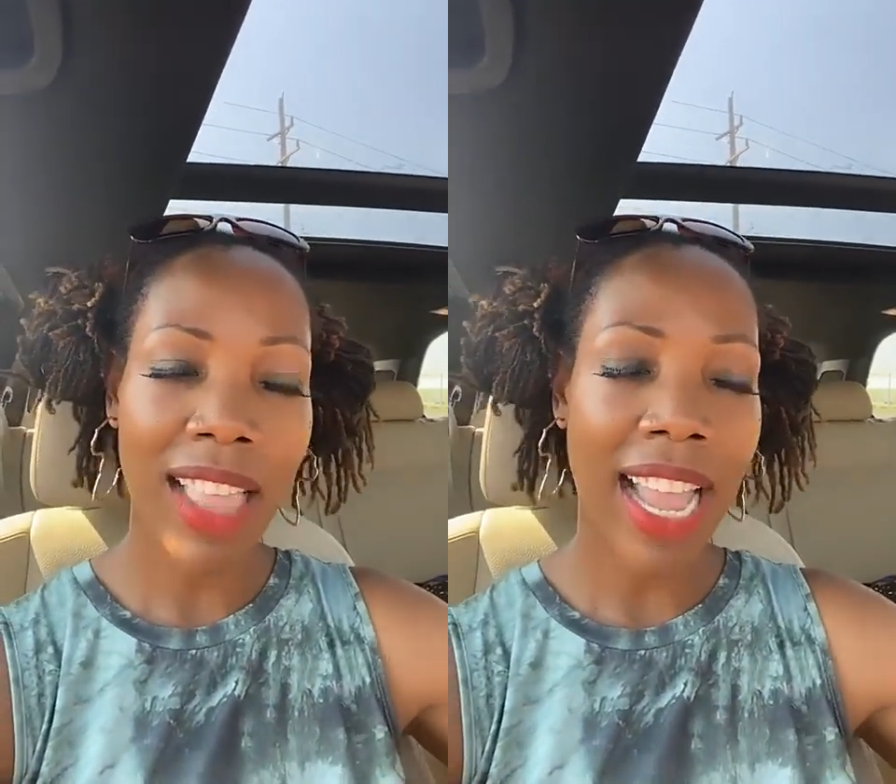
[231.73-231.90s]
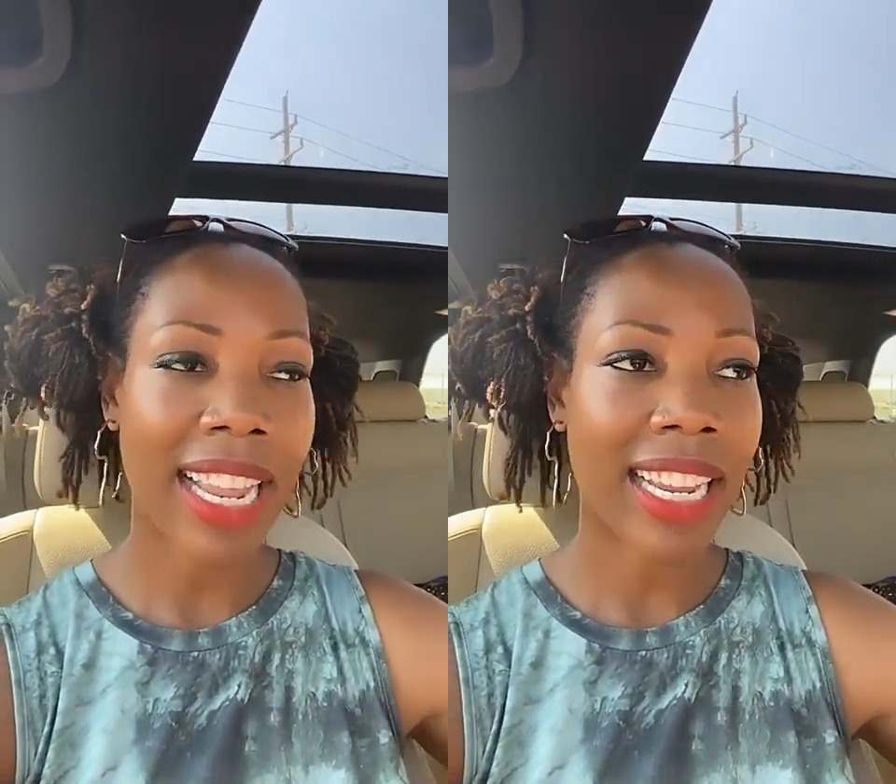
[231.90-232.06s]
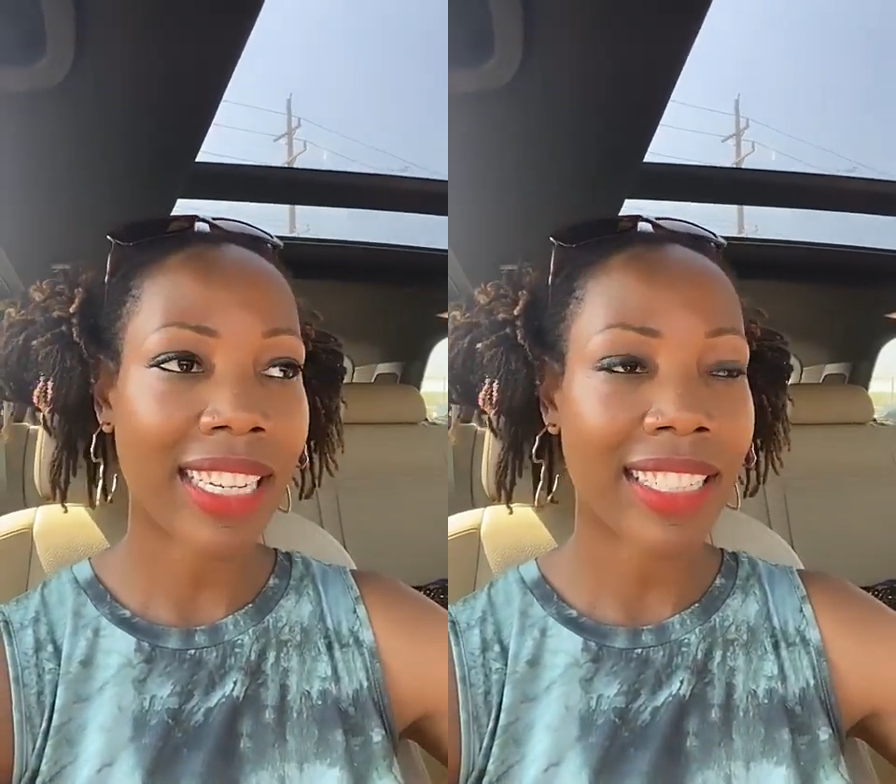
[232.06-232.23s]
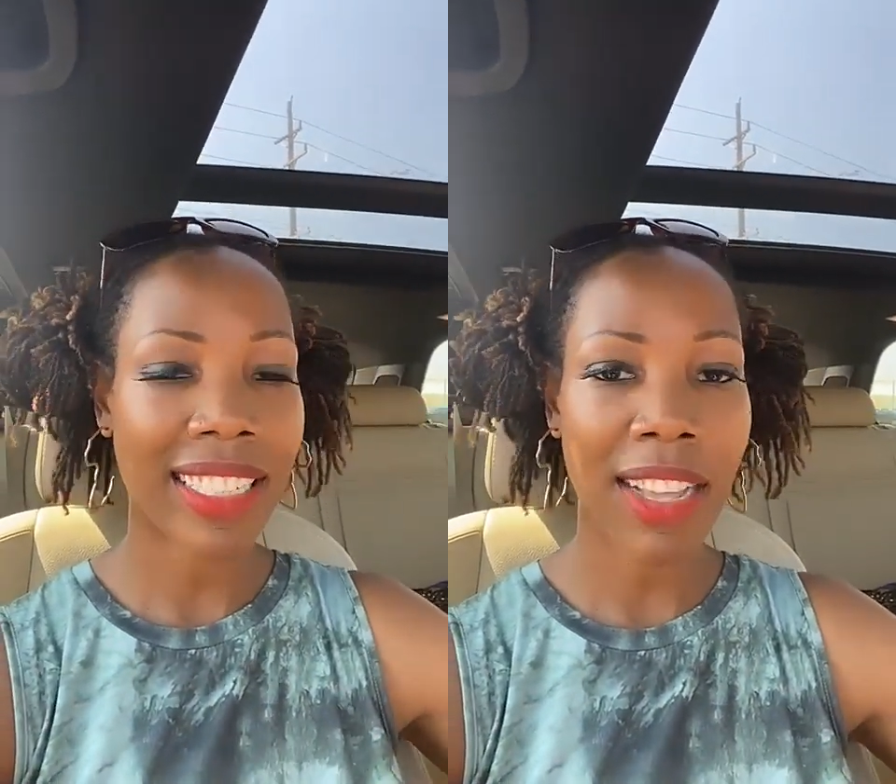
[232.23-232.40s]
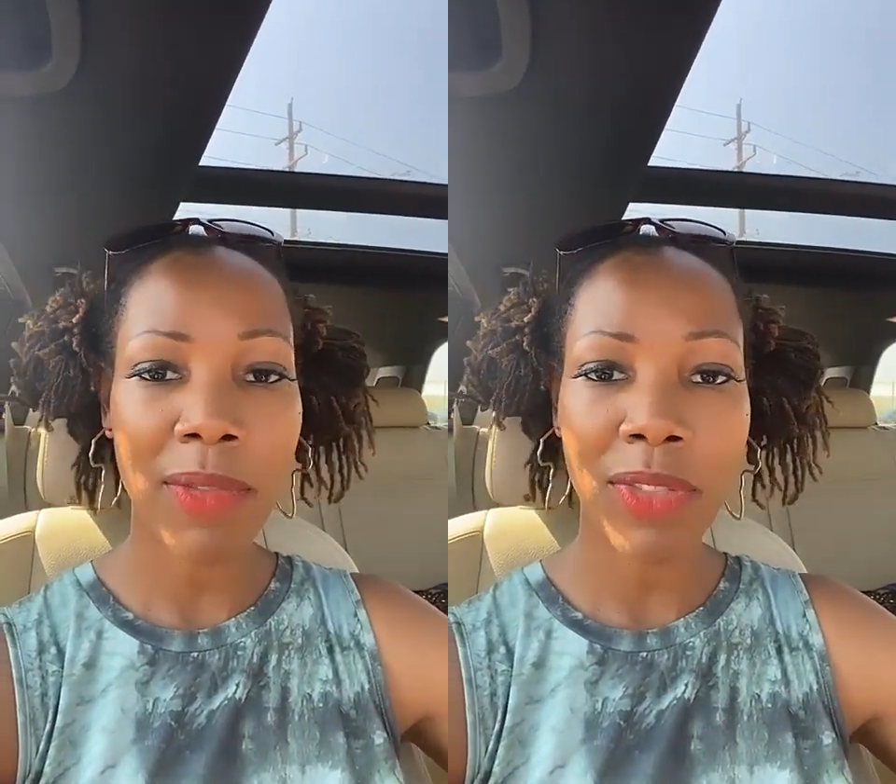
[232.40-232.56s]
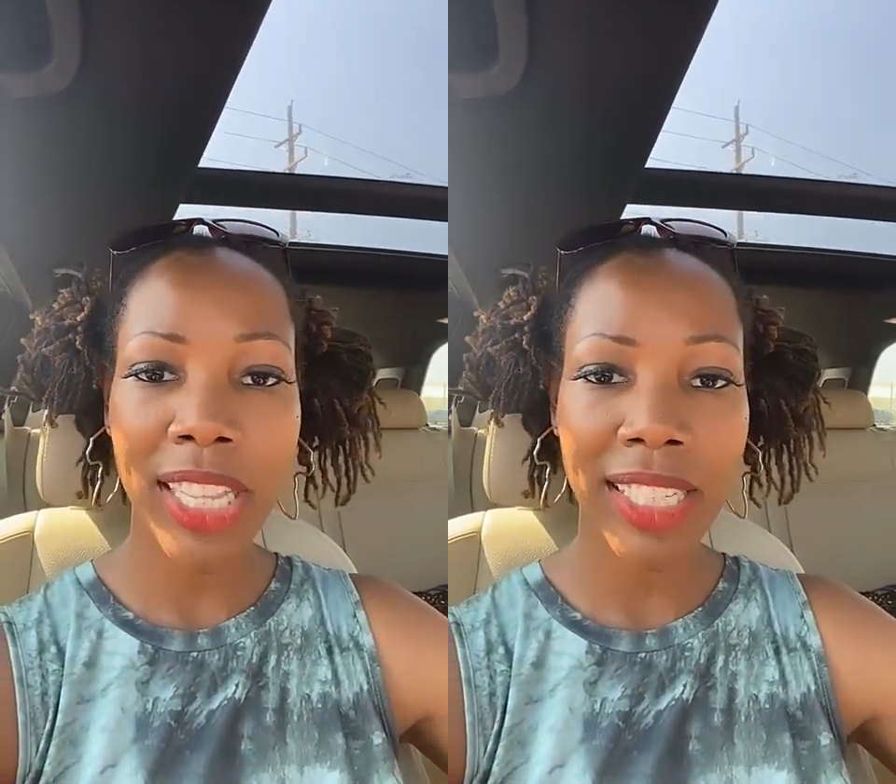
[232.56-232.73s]
like
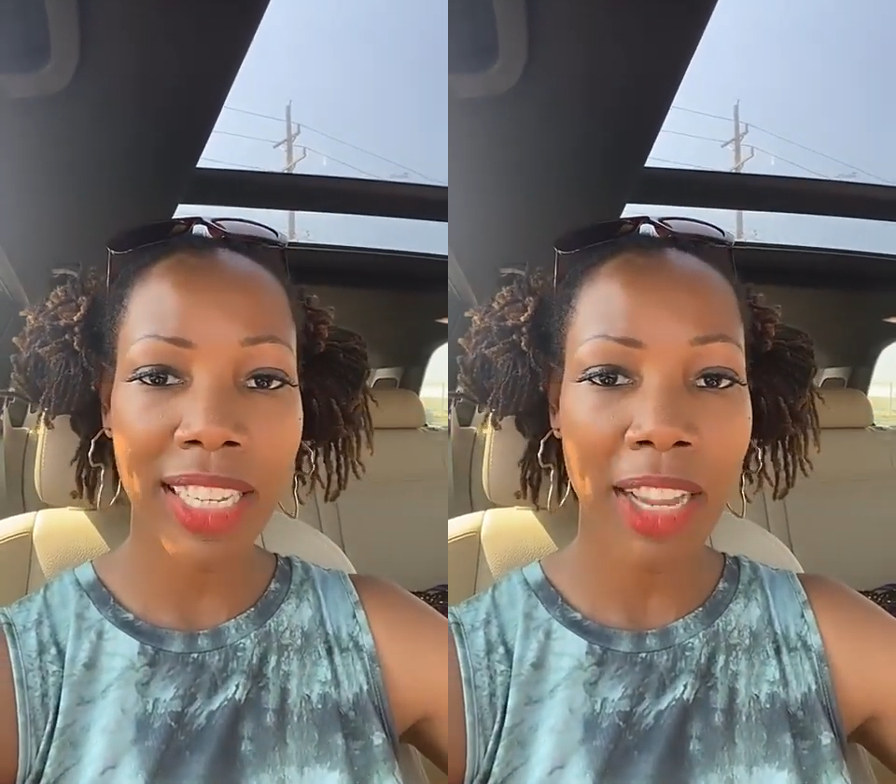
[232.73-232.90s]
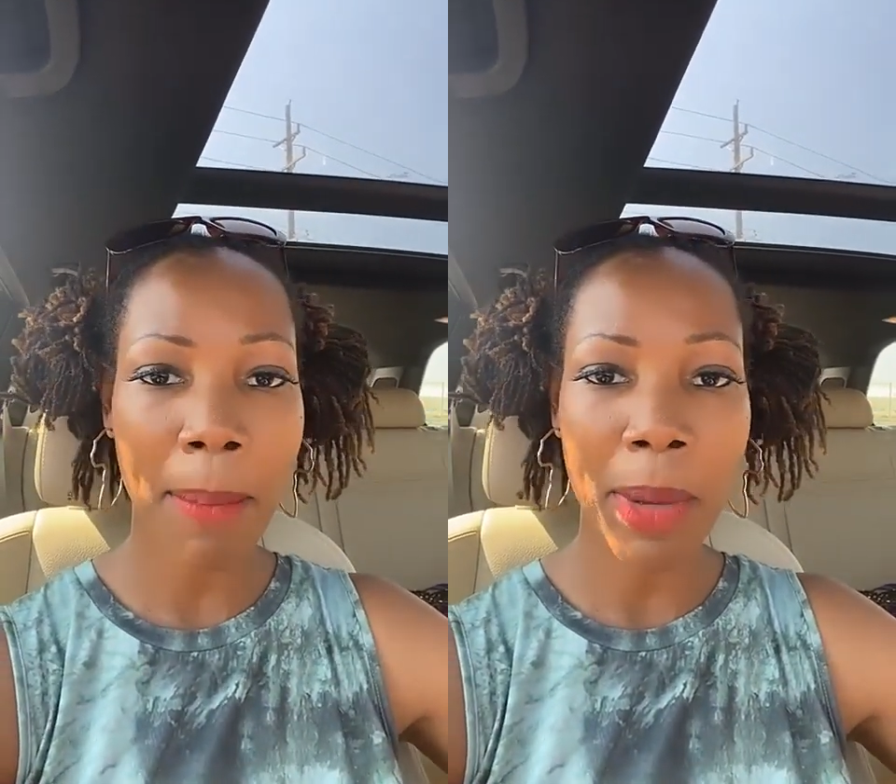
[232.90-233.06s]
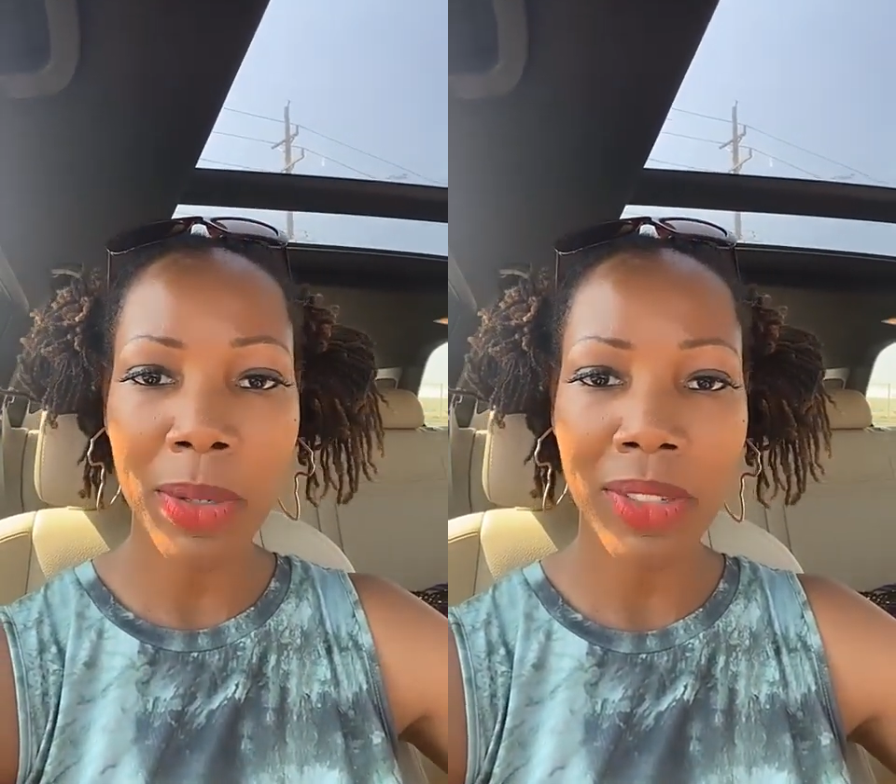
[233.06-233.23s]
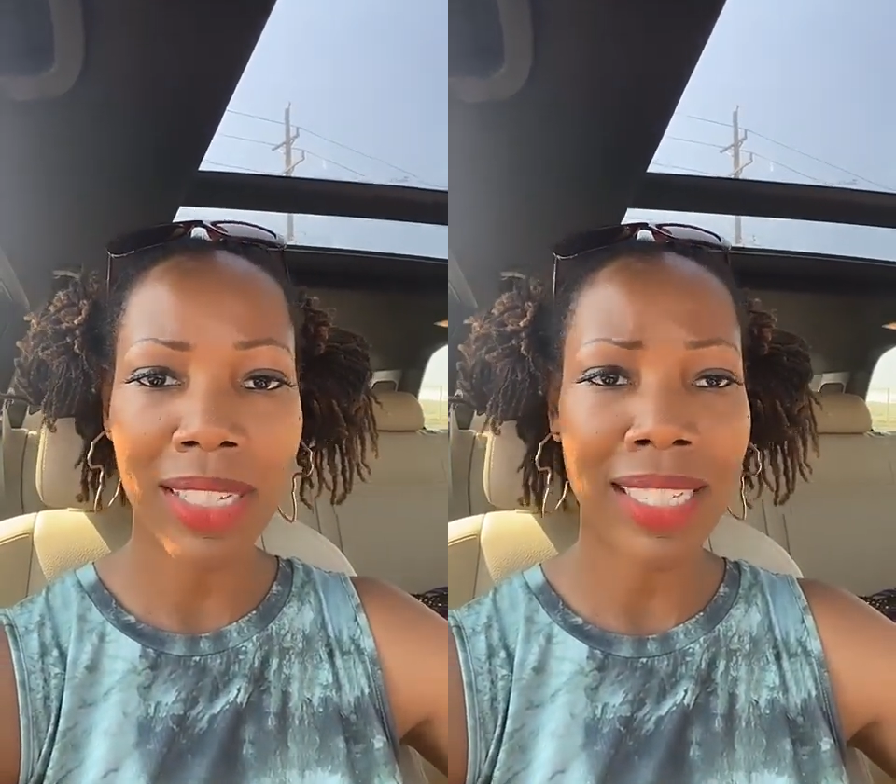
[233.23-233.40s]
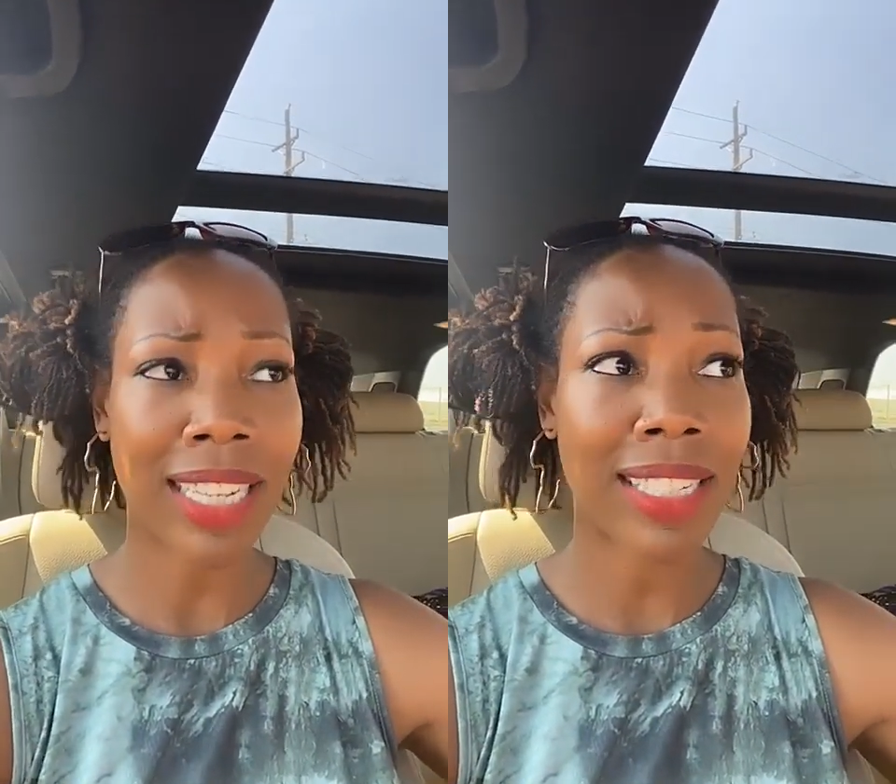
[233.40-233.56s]
conflicting emotions,